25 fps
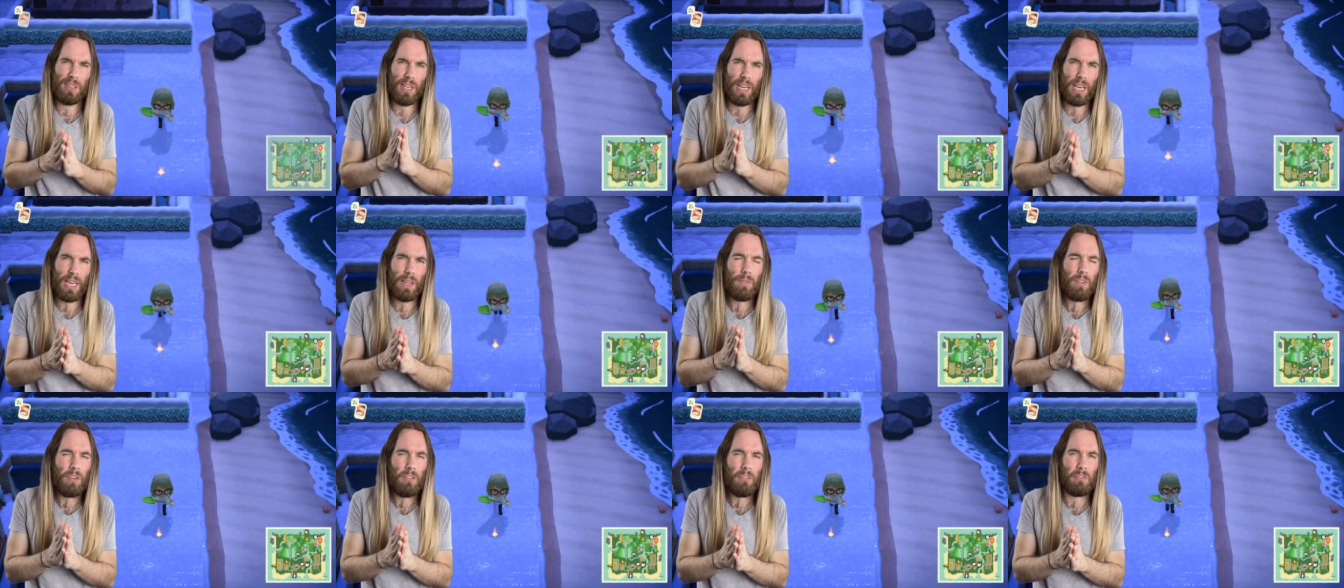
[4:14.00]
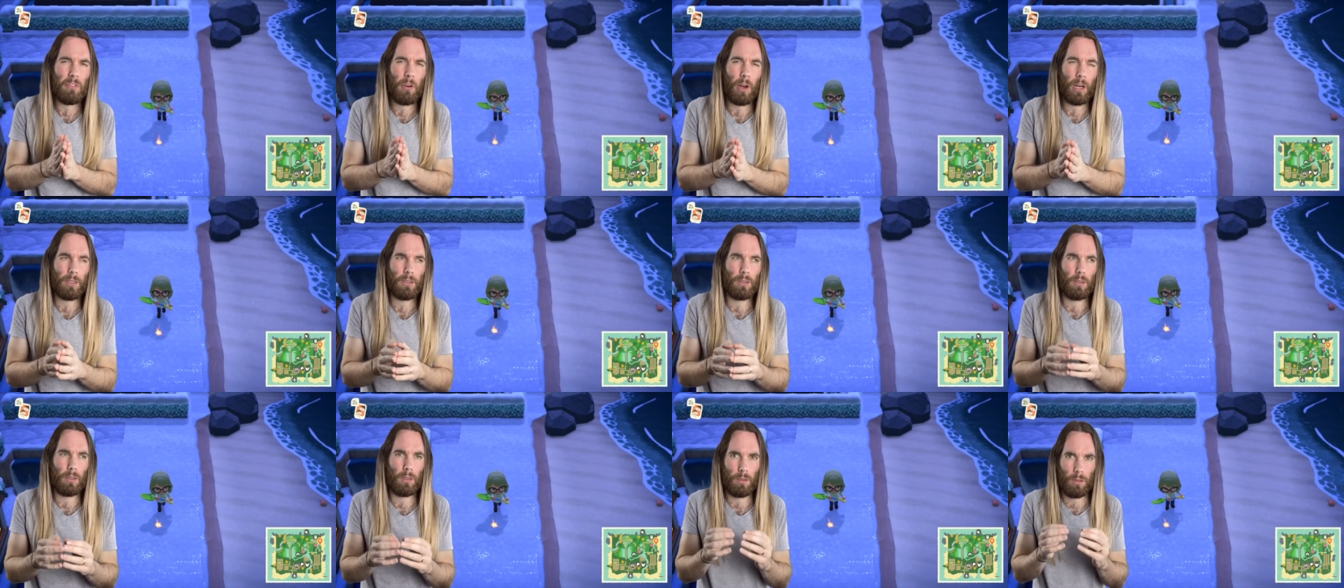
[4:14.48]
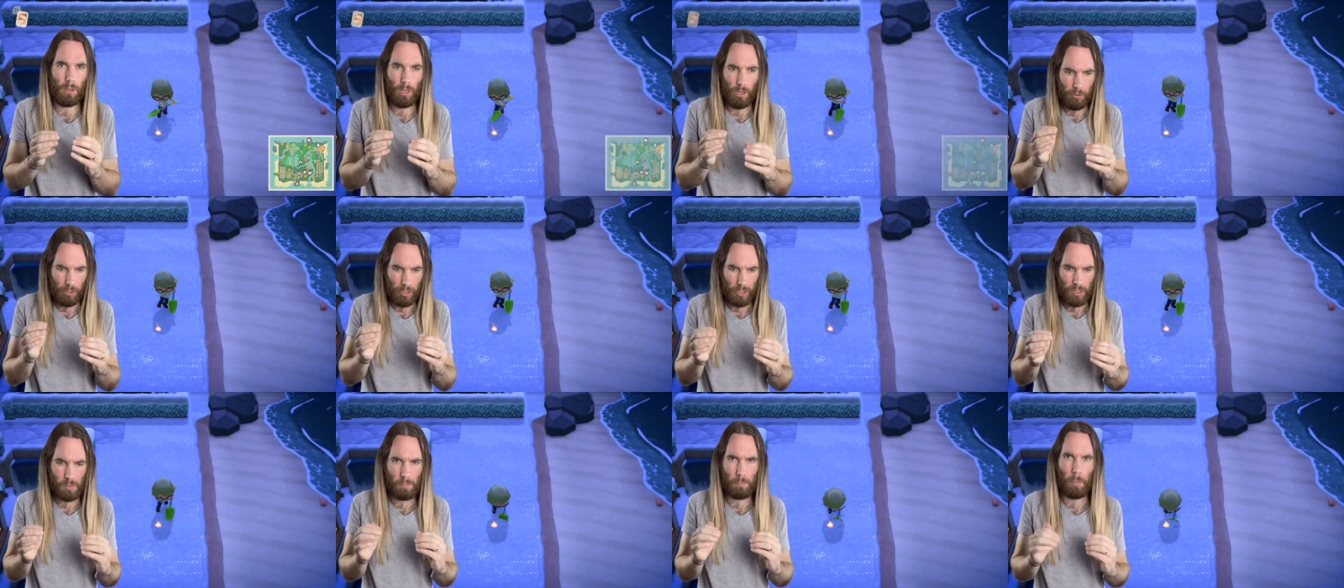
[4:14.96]
even find
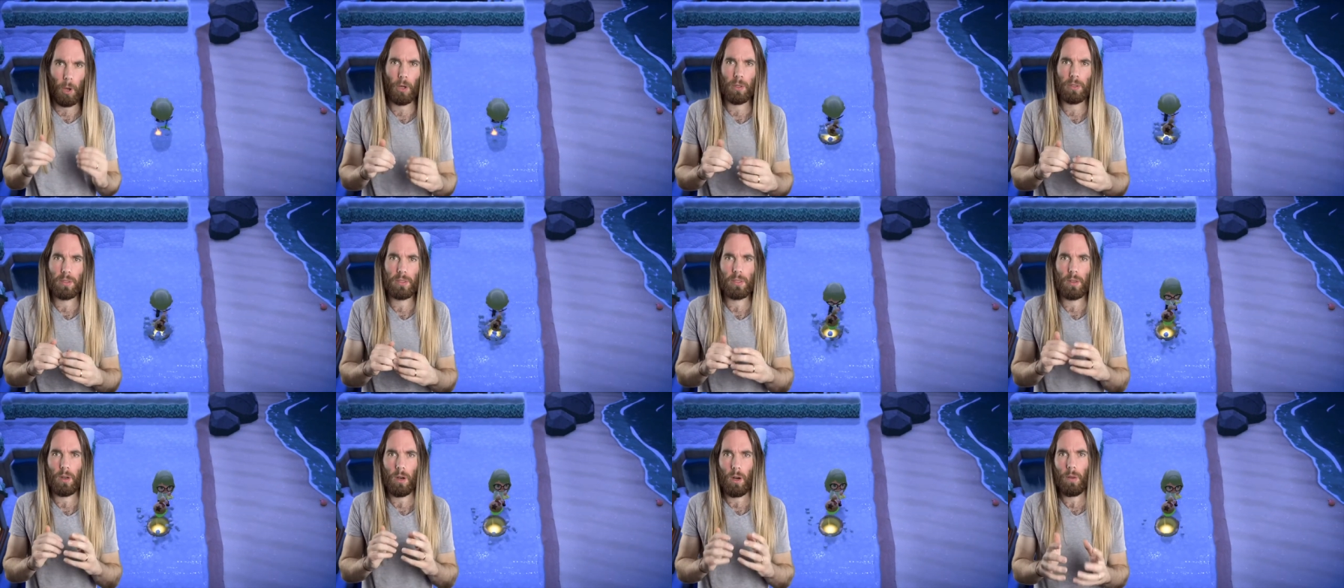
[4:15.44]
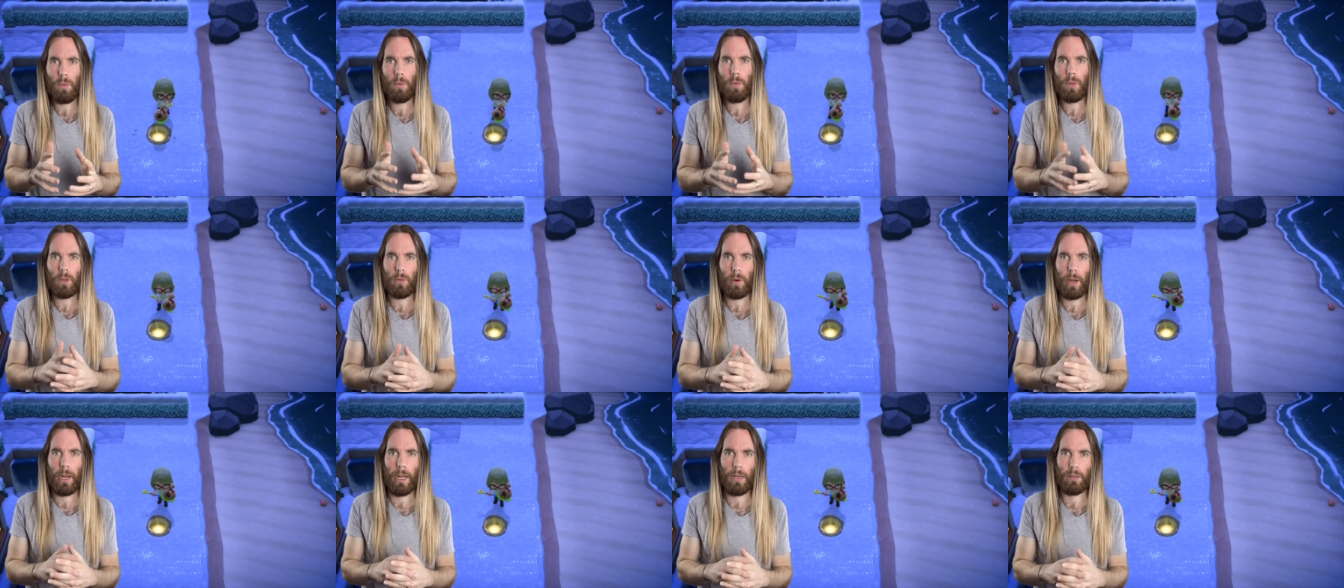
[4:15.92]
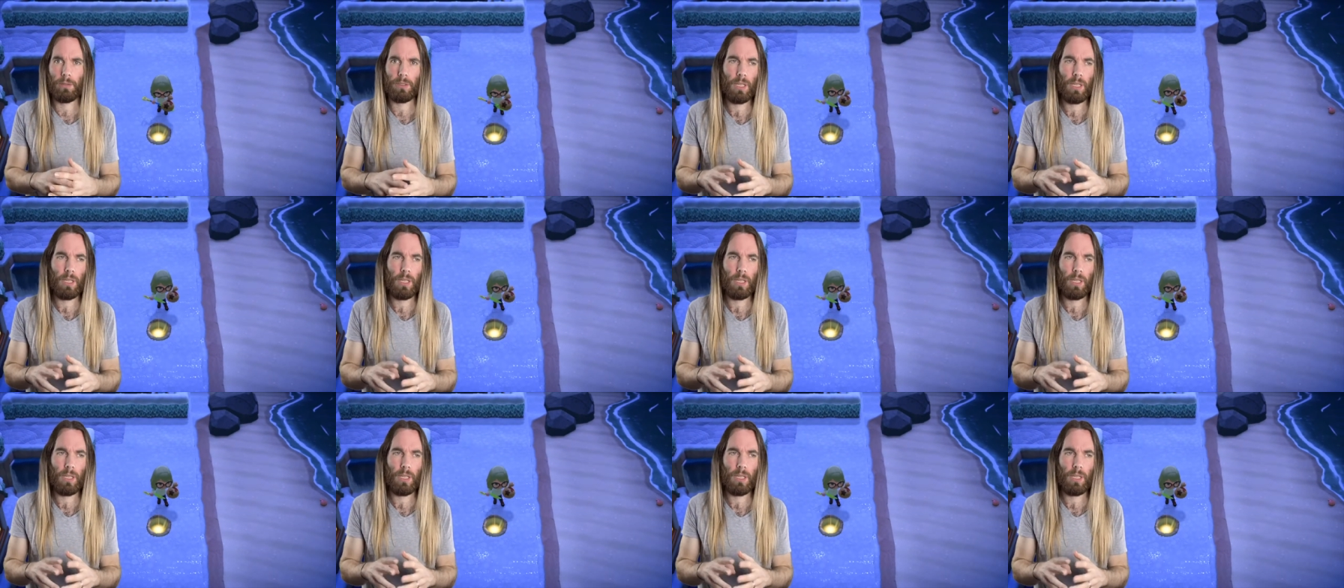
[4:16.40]
glowing spots on the ground,